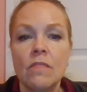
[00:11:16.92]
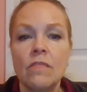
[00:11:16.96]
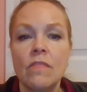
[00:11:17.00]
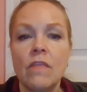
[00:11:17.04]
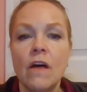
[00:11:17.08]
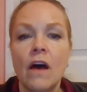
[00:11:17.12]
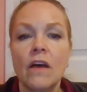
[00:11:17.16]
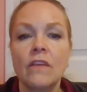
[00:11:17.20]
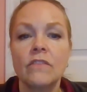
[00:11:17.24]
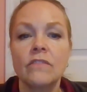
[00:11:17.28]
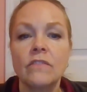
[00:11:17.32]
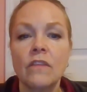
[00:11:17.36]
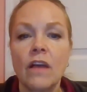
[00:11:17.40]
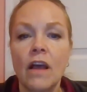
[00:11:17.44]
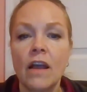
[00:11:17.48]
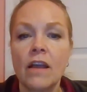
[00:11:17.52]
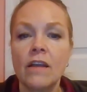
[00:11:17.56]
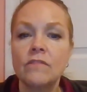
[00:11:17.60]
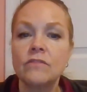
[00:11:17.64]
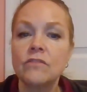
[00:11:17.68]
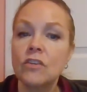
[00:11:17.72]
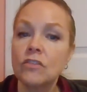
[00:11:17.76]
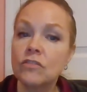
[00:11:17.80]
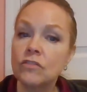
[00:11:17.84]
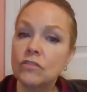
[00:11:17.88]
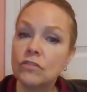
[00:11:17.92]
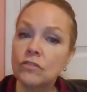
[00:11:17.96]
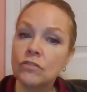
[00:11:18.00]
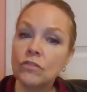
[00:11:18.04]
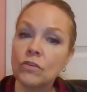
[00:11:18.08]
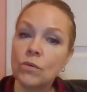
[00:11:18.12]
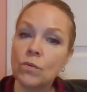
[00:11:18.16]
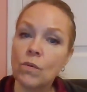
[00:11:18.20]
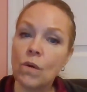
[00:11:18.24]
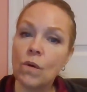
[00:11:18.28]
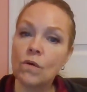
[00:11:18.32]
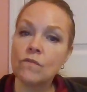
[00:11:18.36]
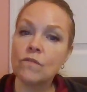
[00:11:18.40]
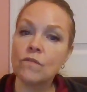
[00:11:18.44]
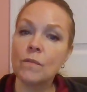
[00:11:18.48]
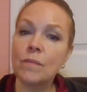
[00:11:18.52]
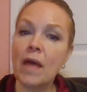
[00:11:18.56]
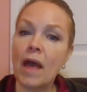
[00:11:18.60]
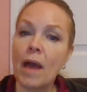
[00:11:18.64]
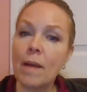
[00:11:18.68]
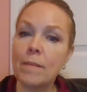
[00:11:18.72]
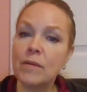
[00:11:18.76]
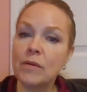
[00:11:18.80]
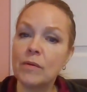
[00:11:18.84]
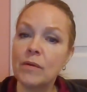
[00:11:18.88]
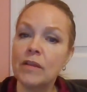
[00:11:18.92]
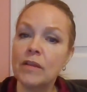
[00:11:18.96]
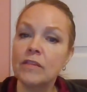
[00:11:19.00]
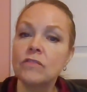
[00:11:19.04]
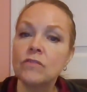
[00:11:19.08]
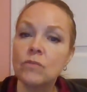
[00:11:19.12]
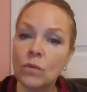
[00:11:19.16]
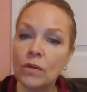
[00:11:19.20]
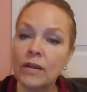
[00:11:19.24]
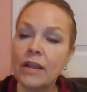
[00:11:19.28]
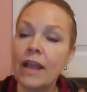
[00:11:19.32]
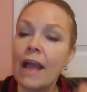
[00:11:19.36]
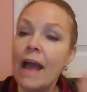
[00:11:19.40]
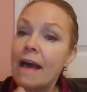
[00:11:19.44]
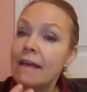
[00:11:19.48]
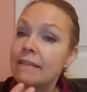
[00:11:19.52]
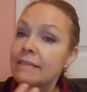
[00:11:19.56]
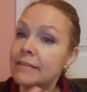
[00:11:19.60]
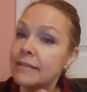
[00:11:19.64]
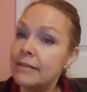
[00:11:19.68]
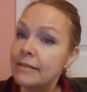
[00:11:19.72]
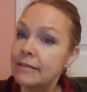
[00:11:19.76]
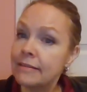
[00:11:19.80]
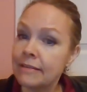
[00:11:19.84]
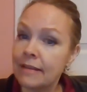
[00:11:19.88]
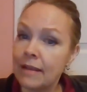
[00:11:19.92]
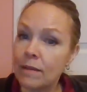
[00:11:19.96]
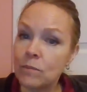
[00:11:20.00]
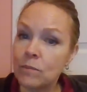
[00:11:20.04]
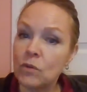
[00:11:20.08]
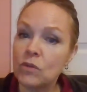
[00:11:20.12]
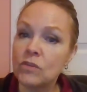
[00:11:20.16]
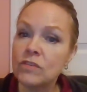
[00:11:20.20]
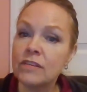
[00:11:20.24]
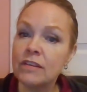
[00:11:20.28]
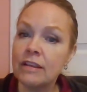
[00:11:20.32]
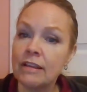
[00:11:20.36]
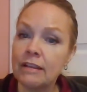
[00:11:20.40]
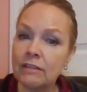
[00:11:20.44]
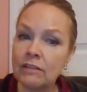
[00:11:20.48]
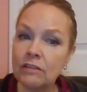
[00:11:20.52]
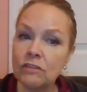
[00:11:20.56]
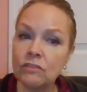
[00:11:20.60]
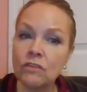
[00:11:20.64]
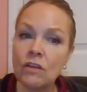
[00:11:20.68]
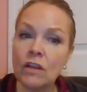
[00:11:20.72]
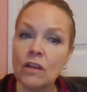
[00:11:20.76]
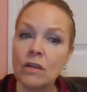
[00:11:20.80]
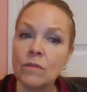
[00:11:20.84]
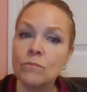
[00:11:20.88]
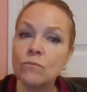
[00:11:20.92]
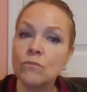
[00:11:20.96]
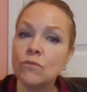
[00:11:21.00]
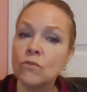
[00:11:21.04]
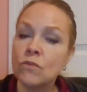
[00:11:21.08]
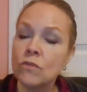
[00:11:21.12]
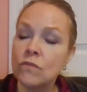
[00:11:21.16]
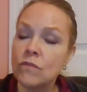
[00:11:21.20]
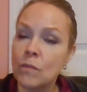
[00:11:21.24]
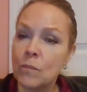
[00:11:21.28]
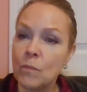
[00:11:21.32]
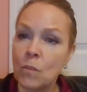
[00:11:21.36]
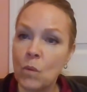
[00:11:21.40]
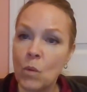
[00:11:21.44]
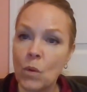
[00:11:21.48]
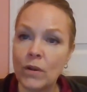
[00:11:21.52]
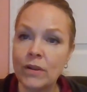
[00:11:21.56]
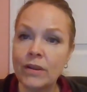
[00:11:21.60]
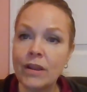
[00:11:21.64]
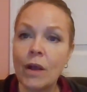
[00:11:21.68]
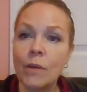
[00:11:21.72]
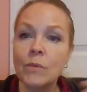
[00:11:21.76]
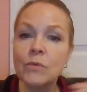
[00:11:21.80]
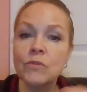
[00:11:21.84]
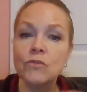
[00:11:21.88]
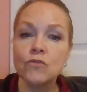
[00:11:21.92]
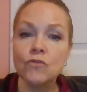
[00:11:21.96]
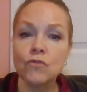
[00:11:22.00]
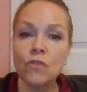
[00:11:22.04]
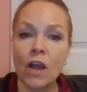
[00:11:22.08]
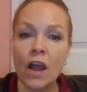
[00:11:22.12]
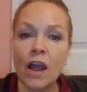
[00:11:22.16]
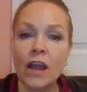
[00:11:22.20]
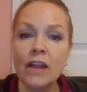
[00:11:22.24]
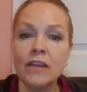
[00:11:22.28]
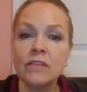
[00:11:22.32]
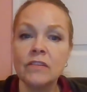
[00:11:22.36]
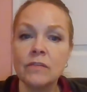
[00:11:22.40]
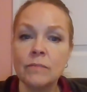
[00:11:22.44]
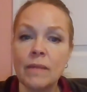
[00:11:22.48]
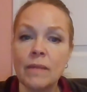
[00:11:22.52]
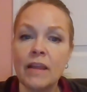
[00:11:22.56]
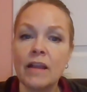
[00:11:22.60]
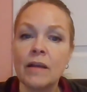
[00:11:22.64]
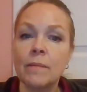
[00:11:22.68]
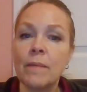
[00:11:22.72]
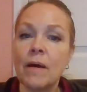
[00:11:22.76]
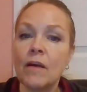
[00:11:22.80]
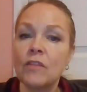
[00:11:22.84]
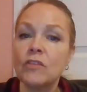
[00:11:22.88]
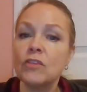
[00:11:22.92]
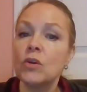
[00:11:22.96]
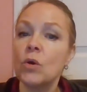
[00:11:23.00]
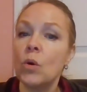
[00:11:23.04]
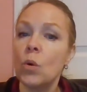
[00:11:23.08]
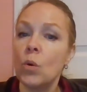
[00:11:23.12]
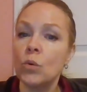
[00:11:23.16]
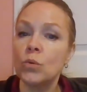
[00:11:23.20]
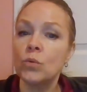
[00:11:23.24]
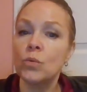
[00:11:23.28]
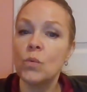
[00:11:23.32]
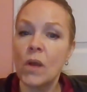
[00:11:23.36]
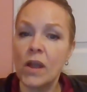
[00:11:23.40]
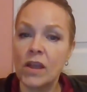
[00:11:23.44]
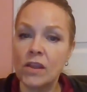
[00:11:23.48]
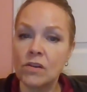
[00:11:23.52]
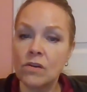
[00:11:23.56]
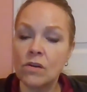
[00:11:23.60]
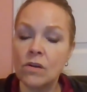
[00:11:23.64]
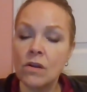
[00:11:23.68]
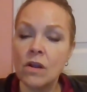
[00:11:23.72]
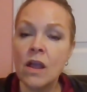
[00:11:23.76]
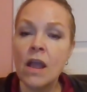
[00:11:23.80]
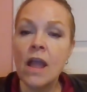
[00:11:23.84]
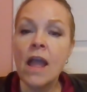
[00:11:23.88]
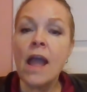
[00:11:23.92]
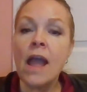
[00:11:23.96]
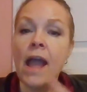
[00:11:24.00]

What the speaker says: Thus, I have just used a quote from the Hemingway story as an example to illustrate and prove a point I was trying to make about the old waiter